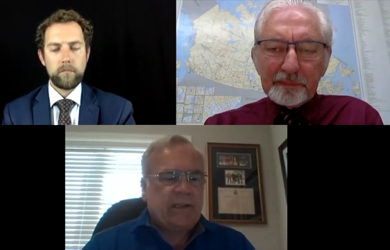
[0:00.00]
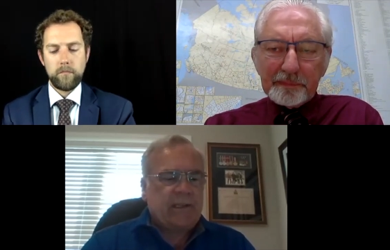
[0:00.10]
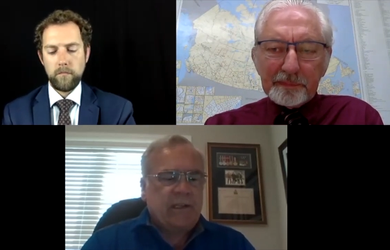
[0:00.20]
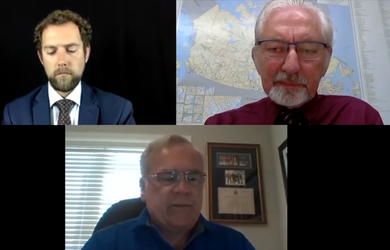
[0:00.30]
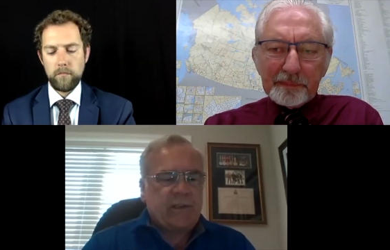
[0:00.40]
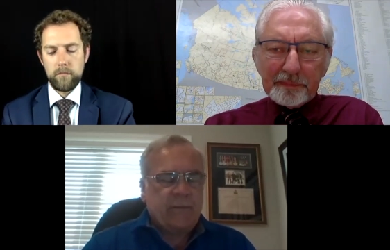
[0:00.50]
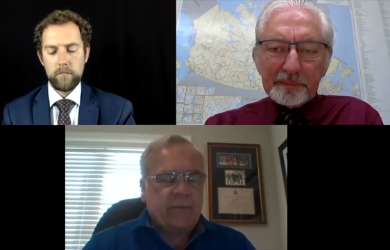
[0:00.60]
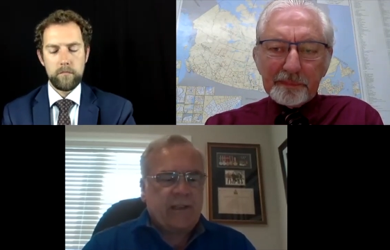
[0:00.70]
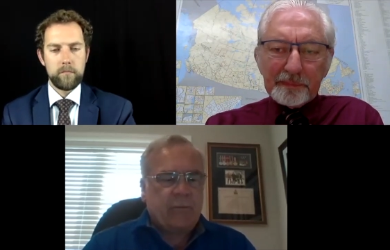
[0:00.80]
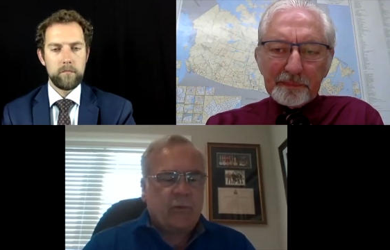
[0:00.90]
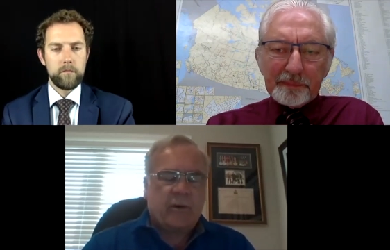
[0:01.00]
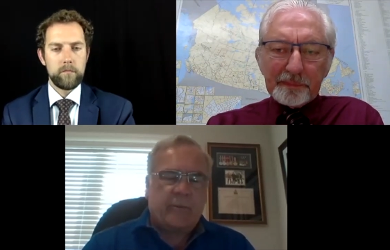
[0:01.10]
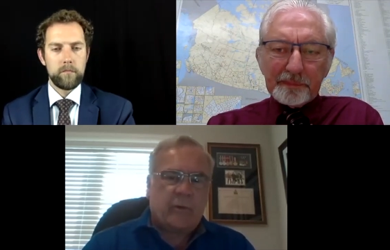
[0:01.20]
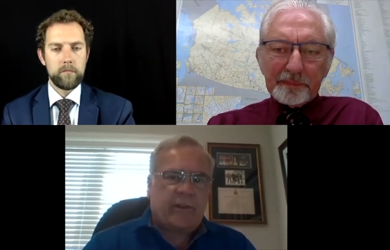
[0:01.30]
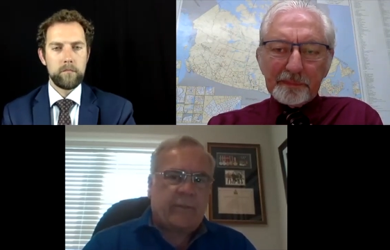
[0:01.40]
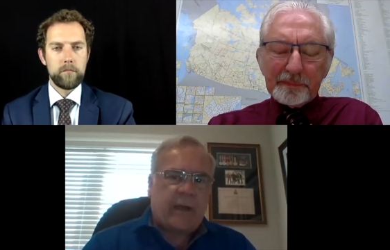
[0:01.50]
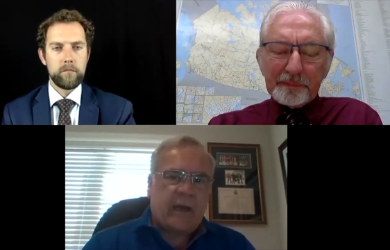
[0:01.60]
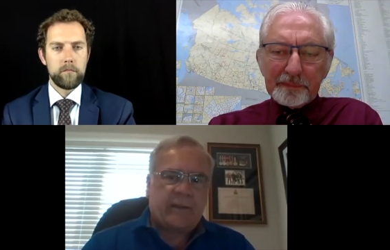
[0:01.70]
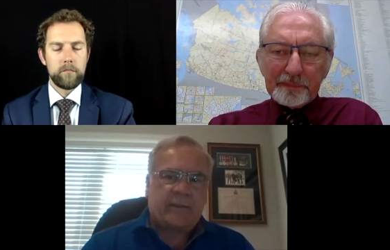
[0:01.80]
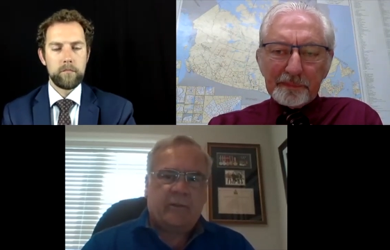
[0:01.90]
Speaker 1: it seems to me that more and more the
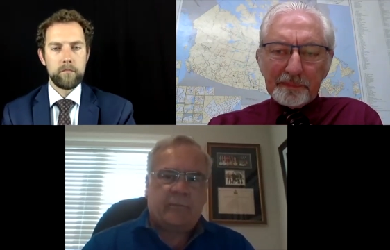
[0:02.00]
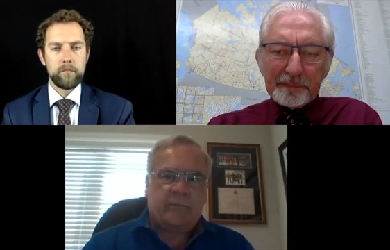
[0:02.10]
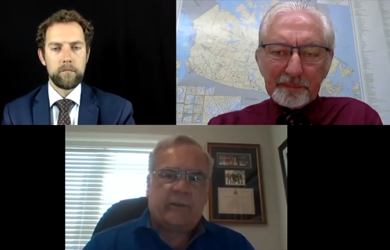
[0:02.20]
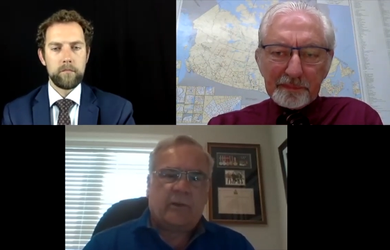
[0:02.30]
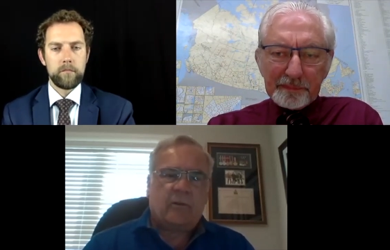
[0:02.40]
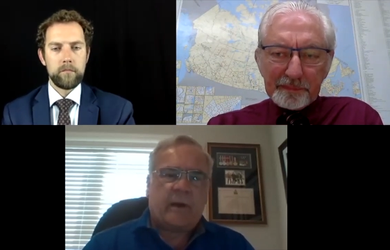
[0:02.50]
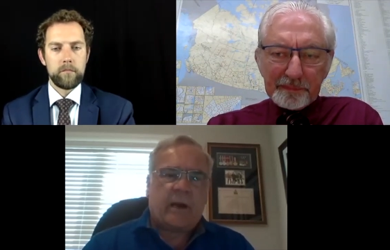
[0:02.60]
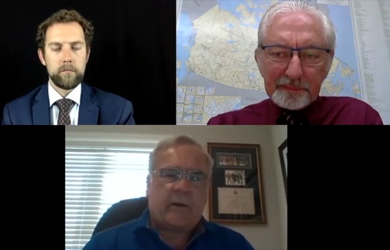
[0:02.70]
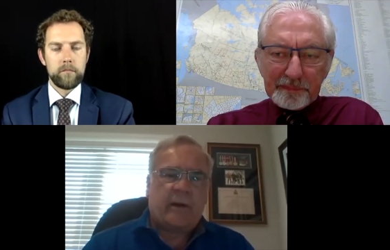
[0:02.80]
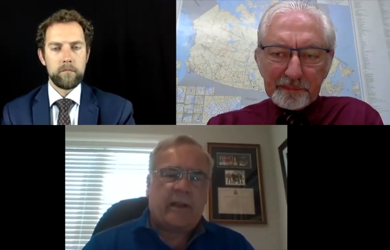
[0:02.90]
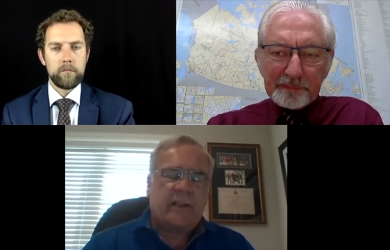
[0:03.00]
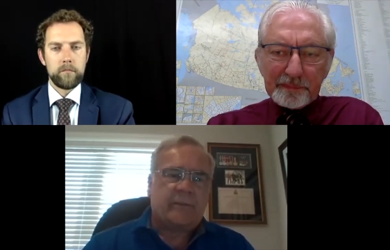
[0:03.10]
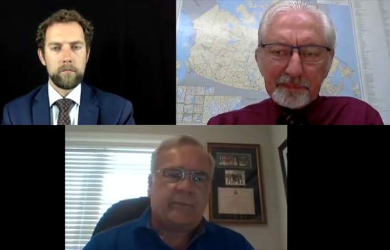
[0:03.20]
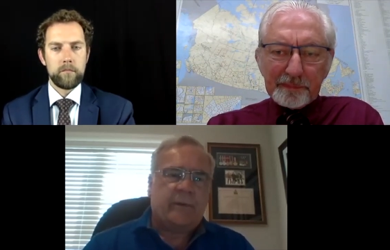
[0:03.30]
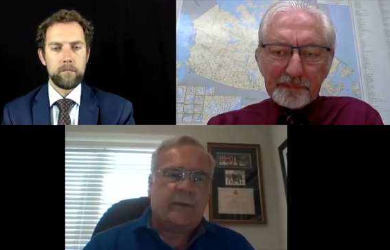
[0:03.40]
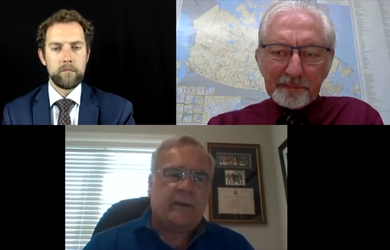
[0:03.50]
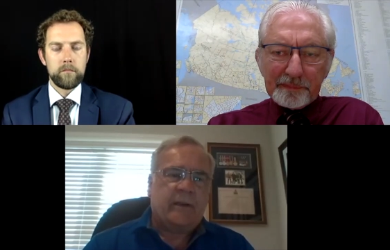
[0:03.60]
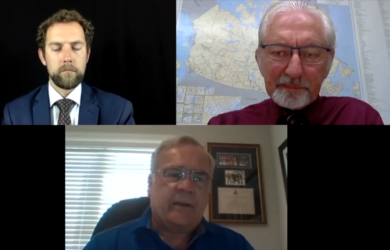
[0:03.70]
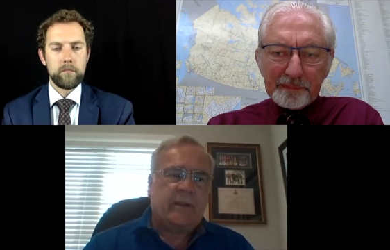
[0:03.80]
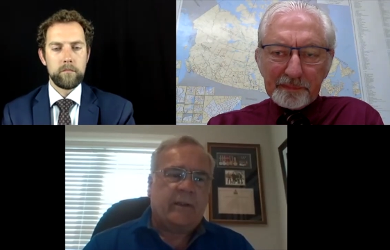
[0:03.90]
path to political power has been,
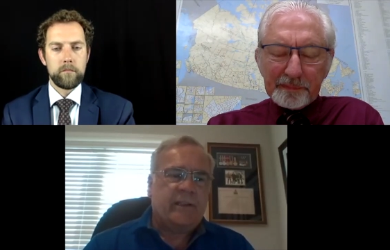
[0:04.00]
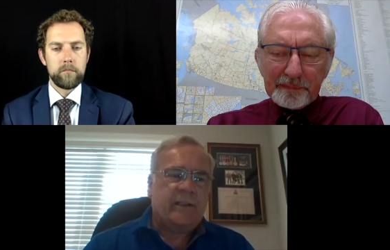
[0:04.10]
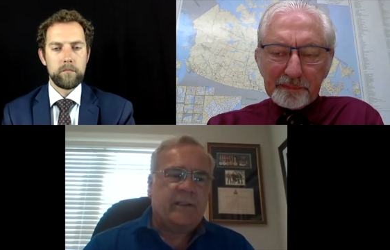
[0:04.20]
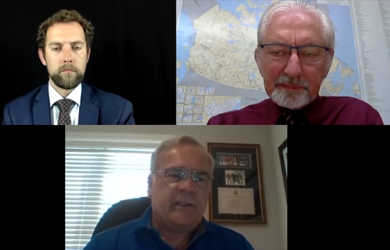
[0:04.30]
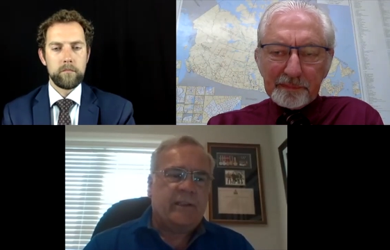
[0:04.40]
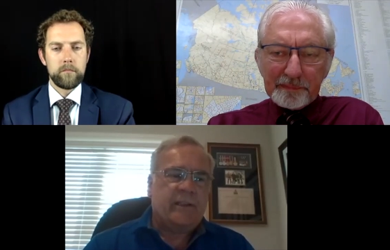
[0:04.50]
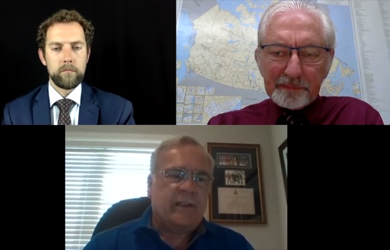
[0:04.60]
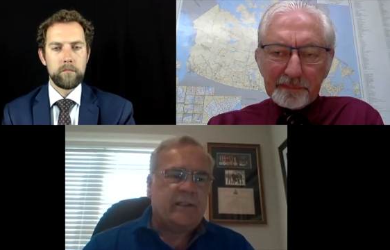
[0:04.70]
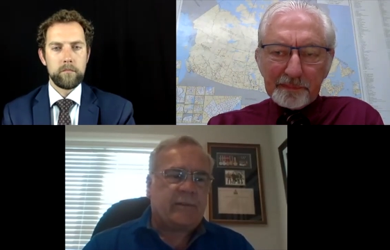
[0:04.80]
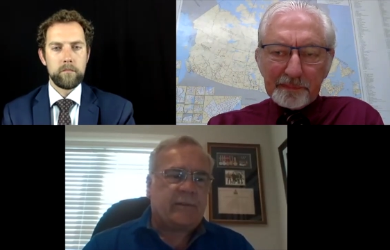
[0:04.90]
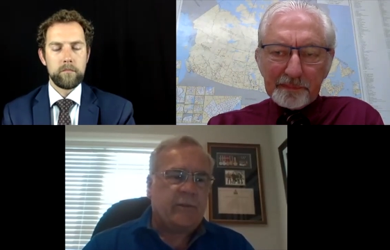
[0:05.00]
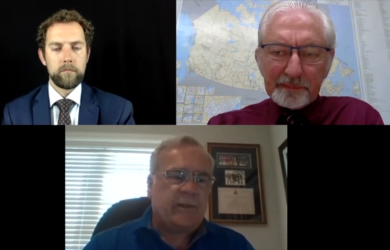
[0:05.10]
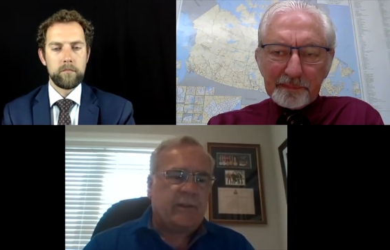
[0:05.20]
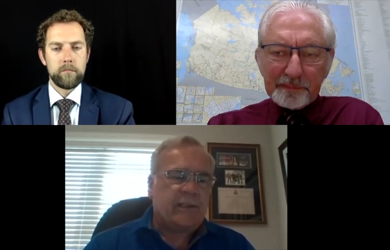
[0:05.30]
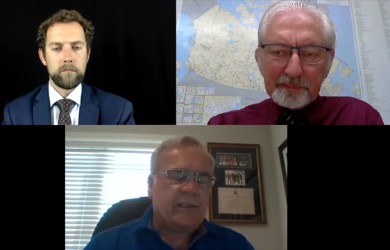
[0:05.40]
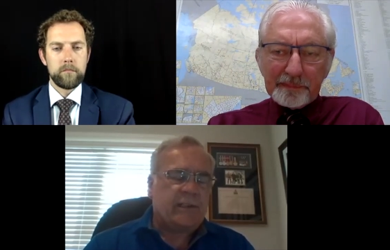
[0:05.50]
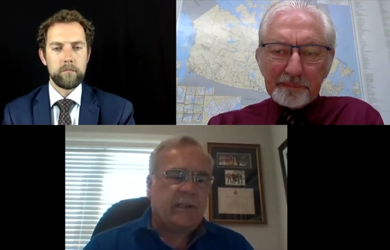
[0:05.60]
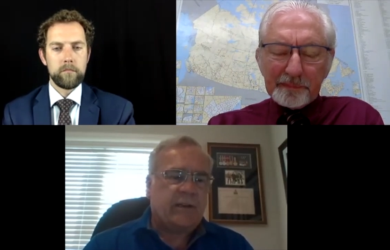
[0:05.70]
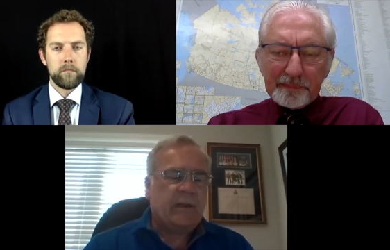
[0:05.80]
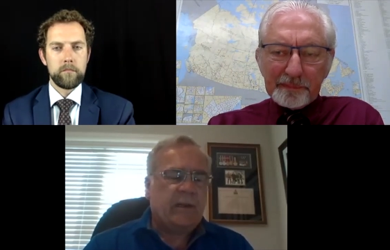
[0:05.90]
uh, is, is through this, uh,
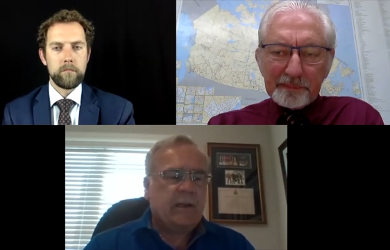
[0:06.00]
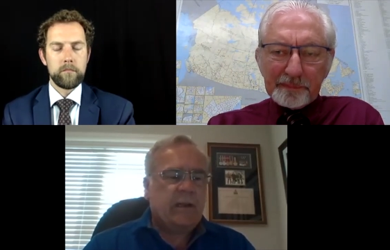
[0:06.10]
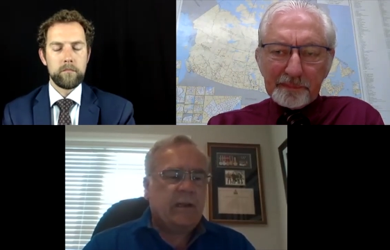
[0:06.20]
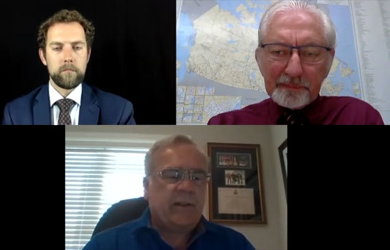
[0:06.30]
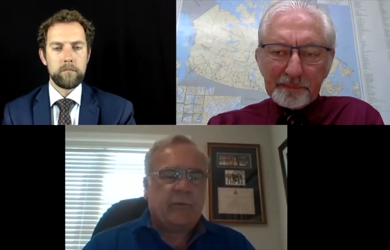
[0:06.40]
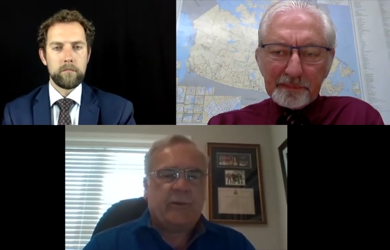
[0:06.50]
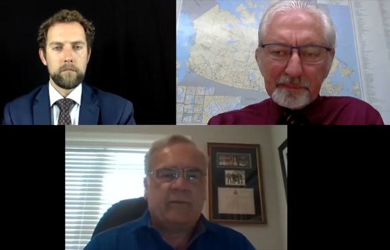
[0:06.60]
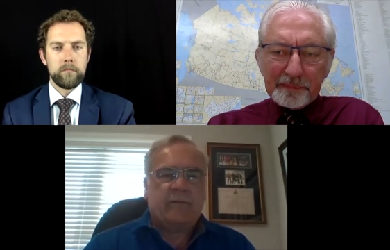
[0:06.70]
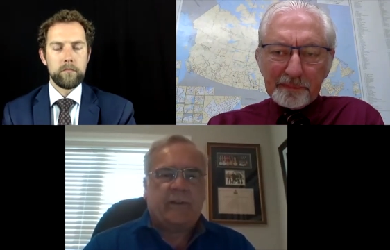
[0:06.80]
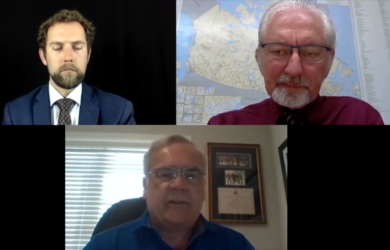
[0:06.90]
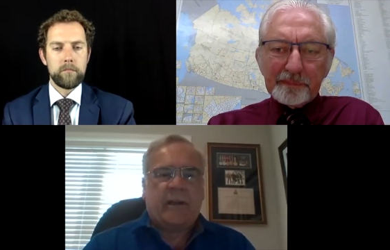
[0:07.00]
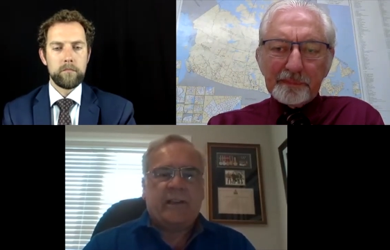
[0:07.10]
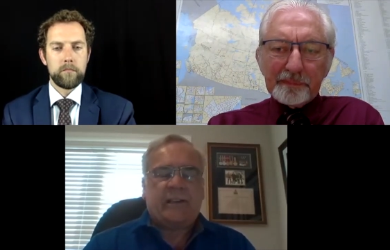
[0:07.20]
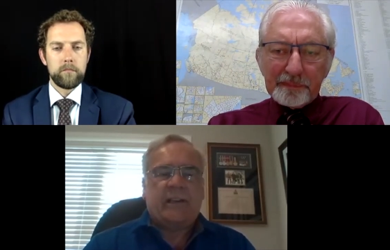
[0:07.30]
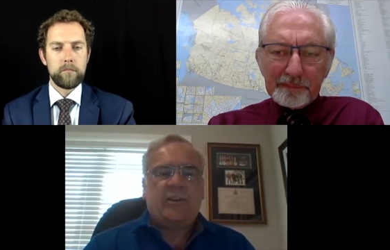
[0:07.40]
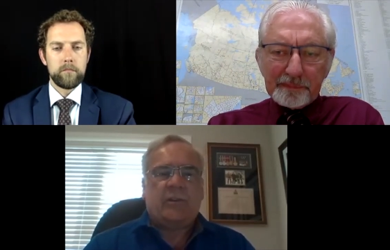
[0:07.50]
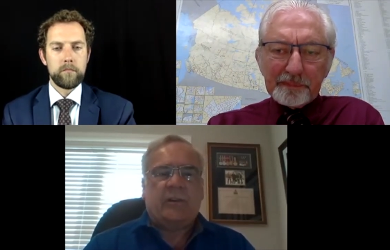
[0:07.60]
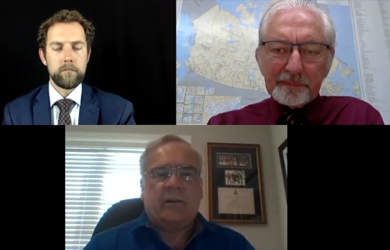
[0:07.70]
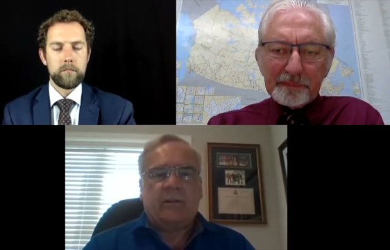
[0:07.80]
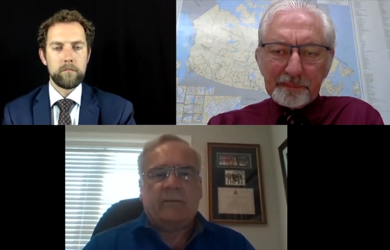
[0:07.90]
the route of victimization,
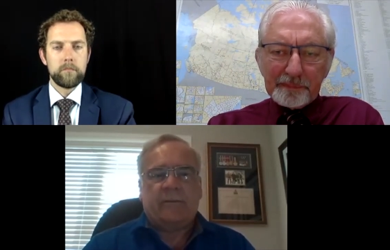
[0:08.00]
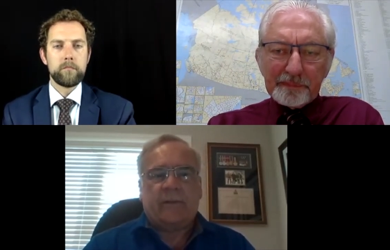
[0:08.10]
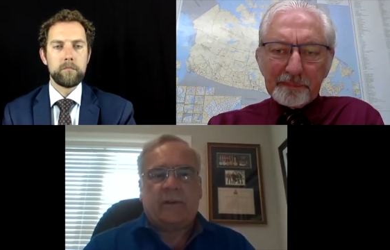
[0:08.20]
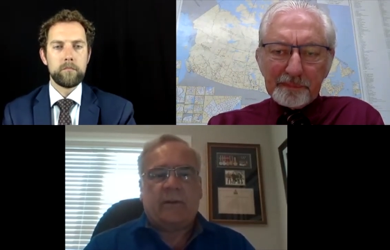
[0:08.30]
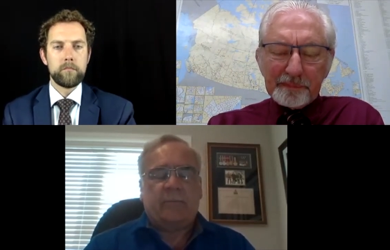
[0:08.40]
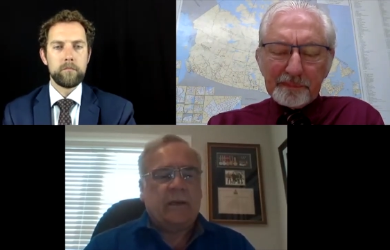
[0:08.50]
of um,